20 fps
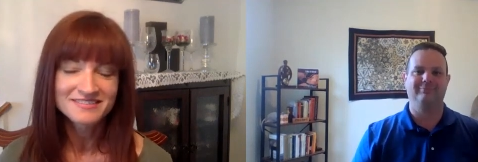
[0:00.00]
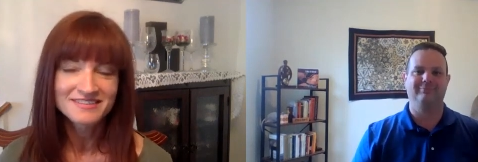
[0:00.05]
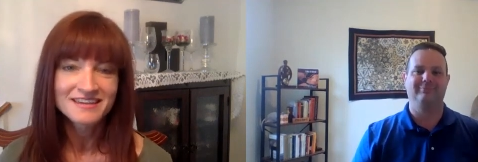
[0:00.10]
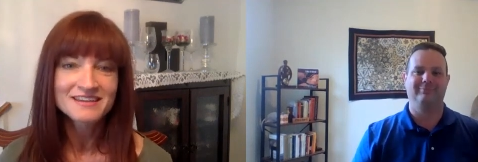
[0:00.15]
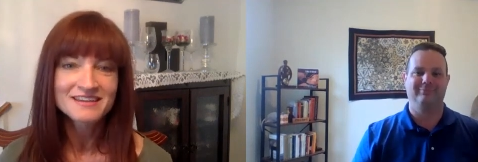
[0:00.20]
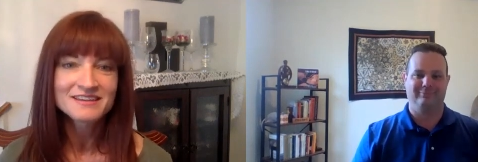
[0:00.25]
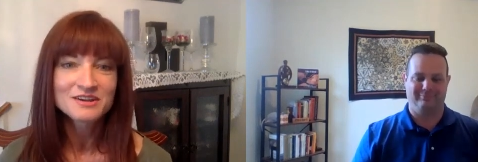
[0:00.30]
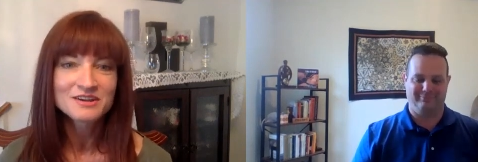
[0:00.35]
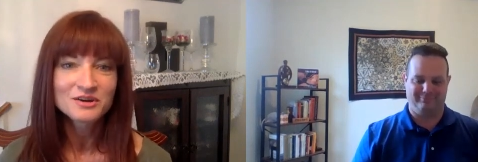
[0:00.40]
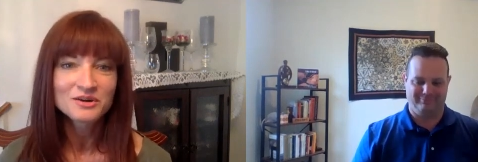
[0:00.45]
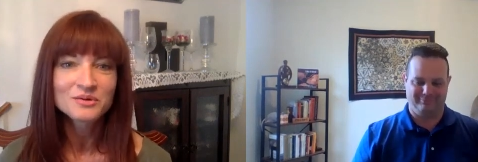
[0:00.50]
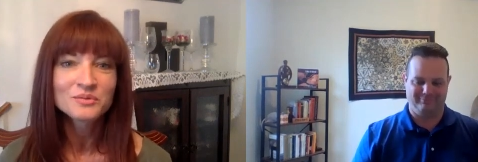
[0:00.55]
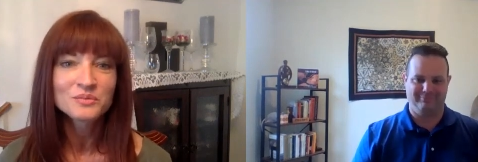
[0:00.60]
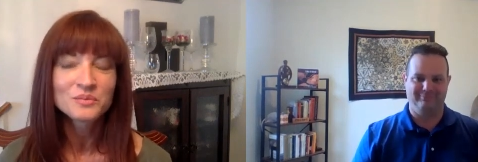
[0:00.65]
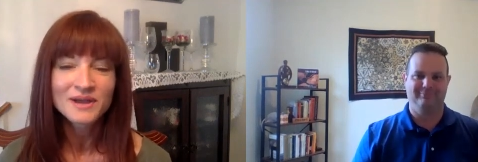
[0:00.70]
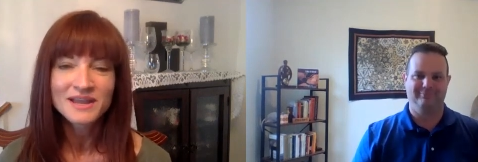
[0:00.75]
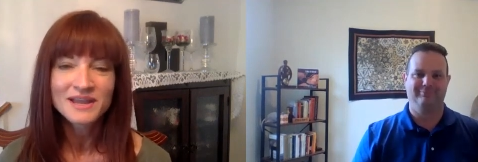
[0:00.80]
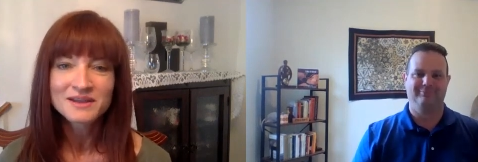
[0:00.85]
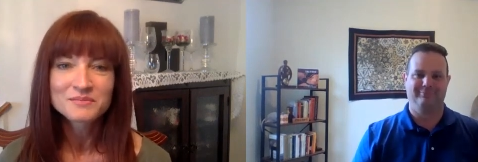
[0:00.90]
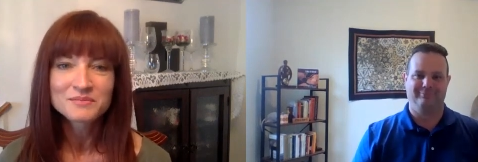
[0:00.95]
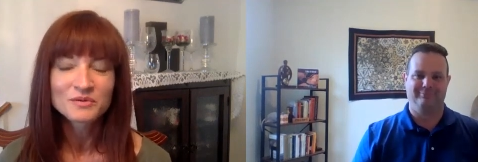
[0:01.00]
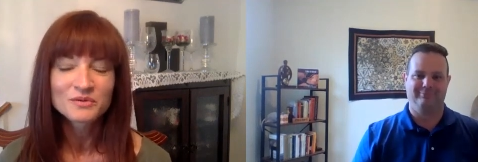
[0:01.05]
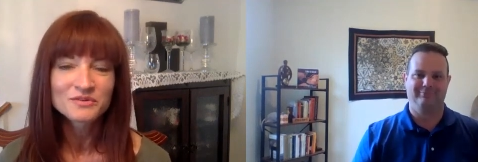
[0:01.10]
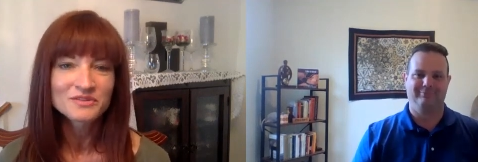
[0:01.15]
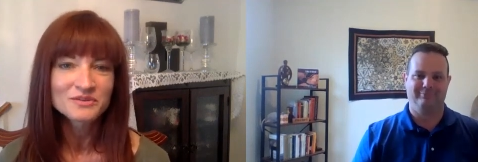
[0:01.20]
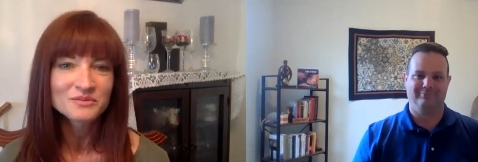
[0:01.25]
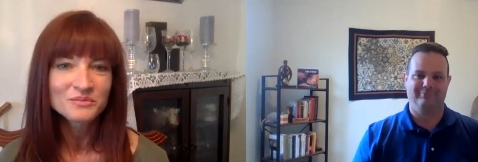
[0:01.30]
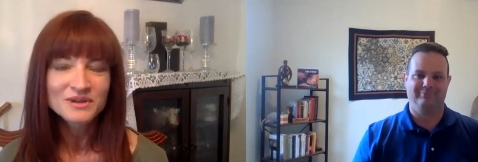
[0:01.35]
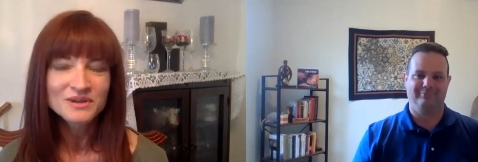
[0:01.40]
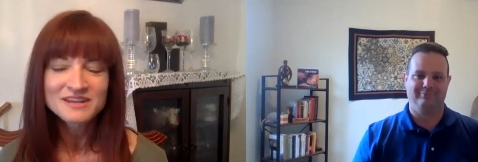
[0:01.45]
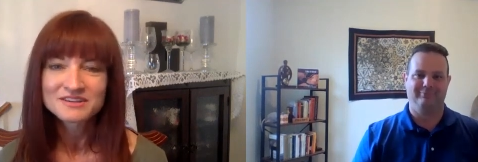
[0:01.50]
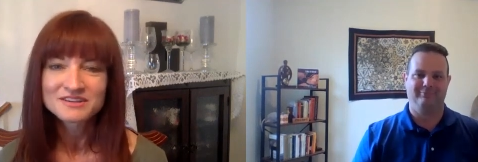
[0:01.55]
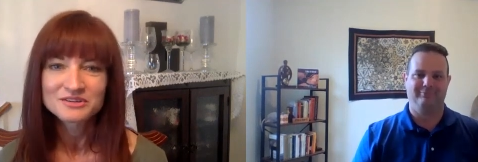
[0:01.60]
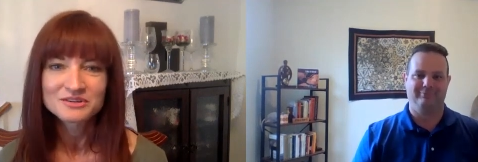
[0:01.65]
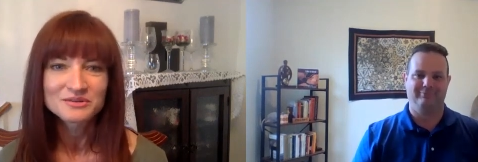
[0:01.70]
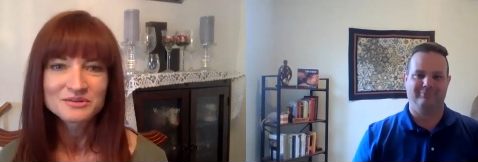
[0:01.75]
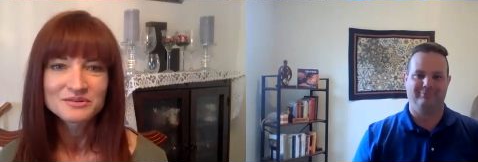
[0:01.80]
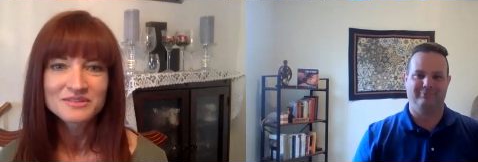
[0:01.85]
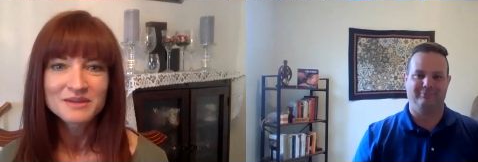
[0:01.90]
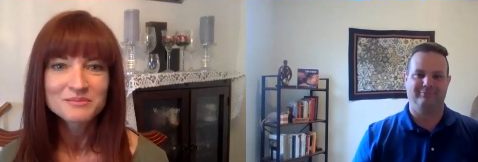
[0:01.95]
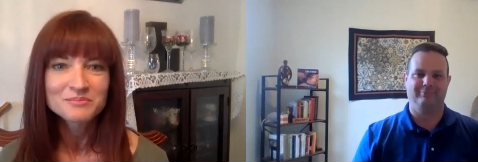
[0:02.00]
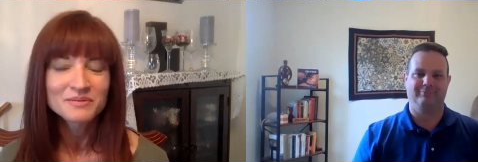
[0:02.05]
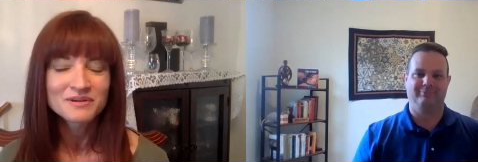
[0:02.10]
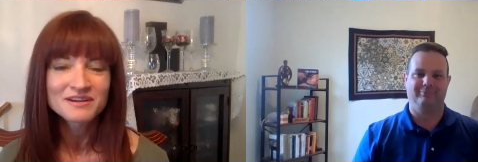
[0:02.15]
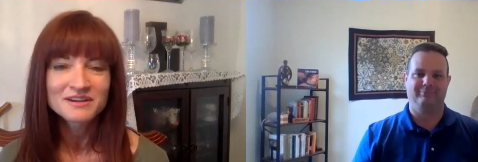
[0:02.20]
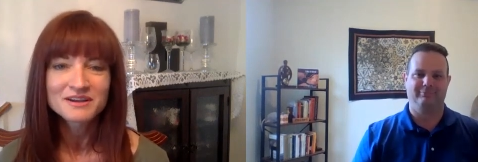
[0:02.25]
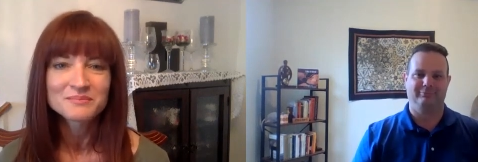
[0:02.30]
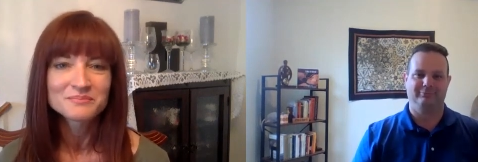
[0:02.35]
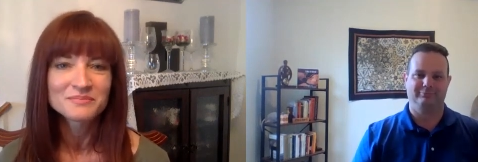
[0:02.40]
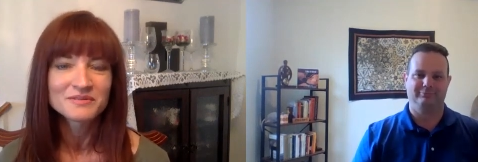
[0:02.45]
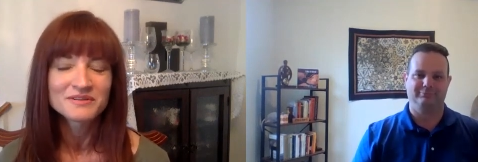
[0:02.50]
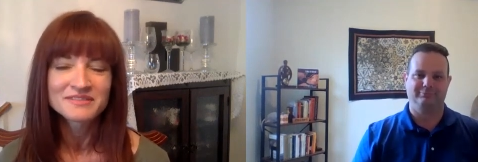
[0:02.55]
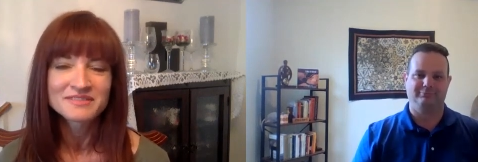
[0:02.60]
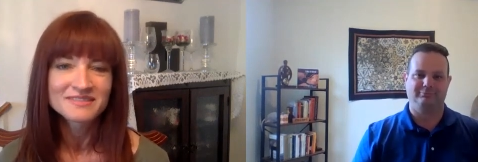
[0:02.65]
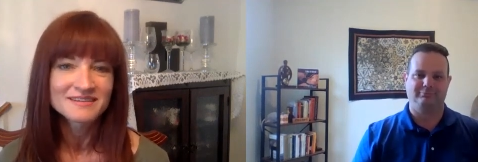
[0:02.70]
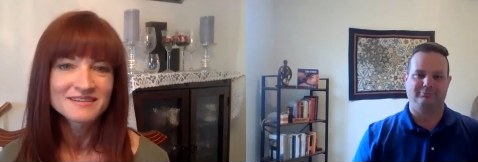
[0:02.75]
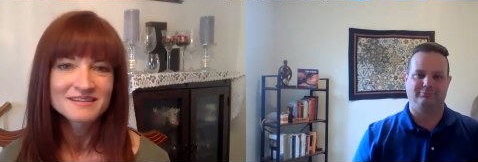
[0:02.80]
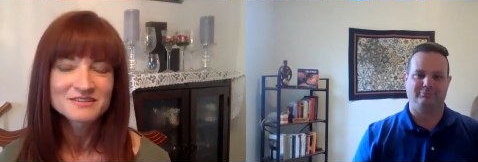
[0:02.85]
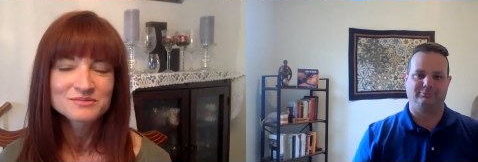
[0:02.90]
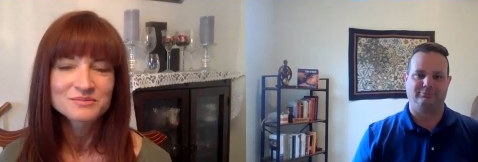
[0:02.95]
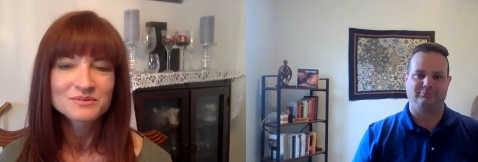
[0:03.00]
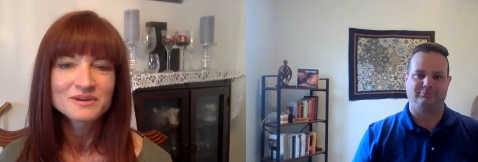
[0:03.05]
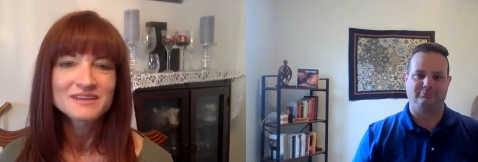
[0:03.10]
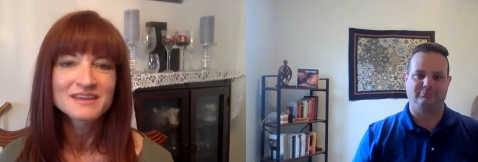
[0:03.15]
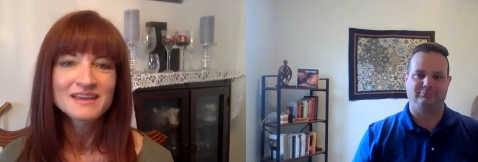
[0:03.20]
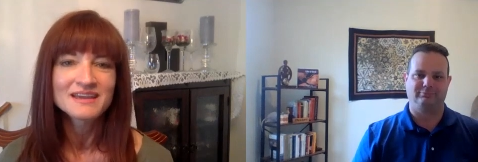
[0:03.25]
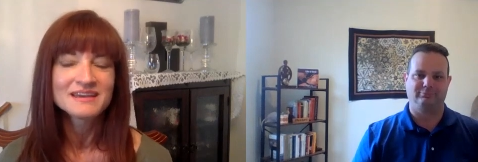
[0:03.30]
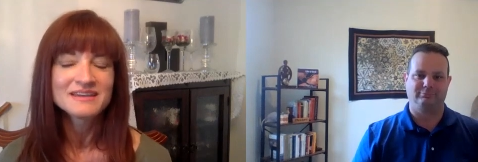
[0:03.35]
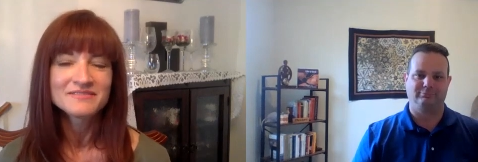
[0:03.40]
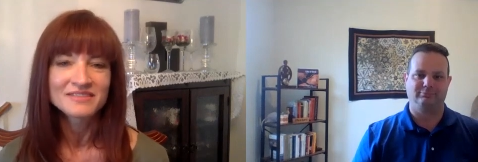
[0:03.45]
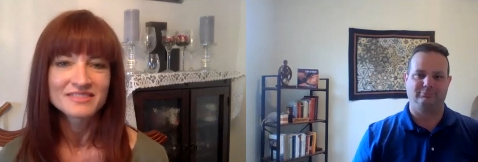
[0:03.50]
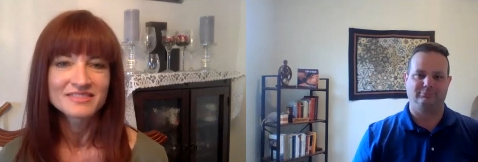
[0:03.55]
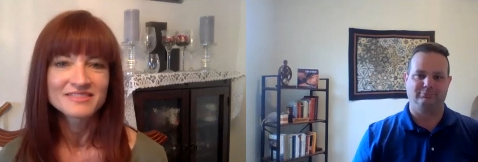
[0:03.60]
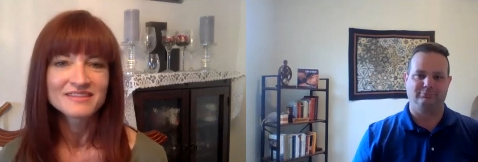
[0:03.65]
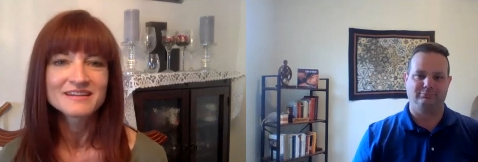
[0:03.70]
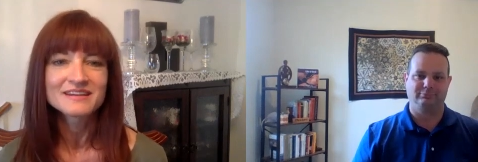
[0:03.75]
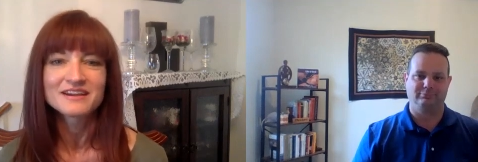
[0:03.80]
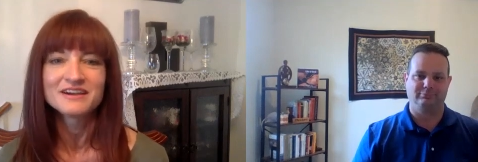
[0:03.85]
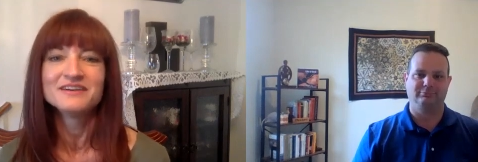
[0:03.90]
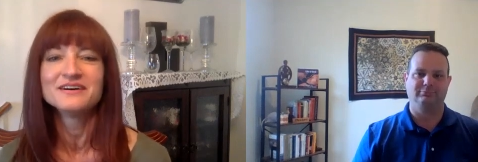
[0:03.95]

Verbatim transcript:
Speaker 1: They know way more than we do. They pick up on things we can't even think